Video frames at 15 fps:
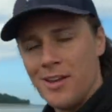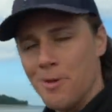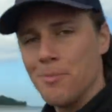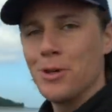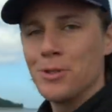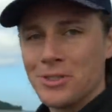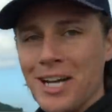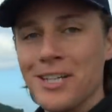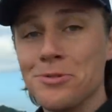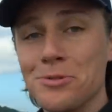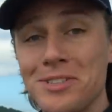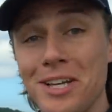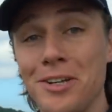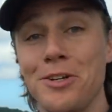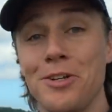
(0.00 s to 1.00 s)
Now, most guides will
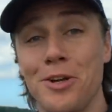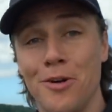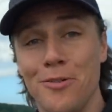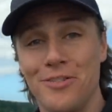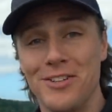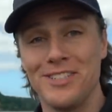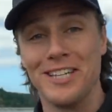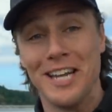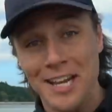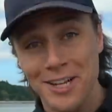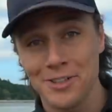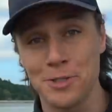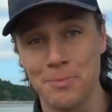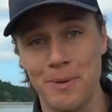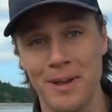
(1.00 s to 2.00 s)
tell you to go visit
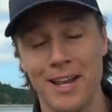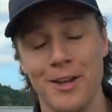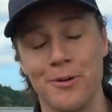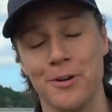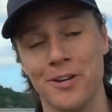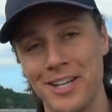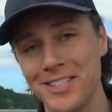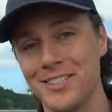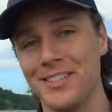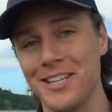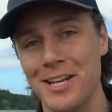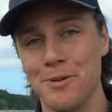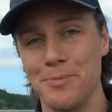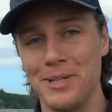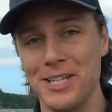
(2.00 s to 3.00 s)
English Bay or
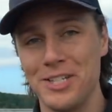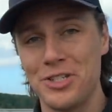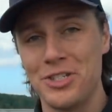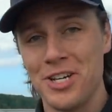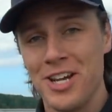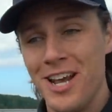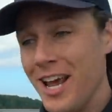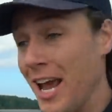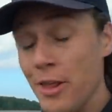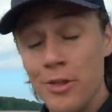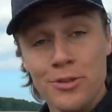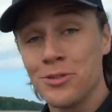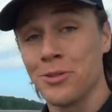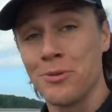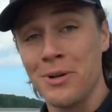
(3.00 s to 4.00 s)
Kitsilano Beach, and
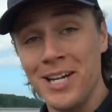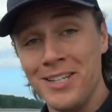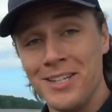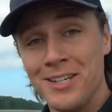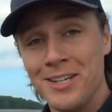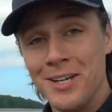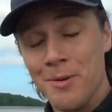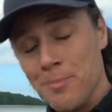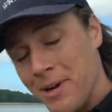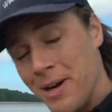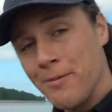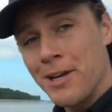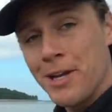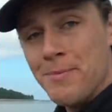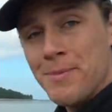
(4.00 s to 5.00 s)
those are great, but I
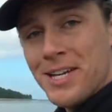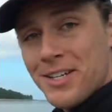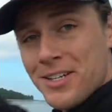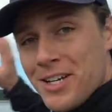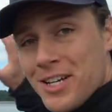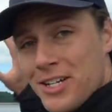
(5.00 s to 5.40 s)
recommend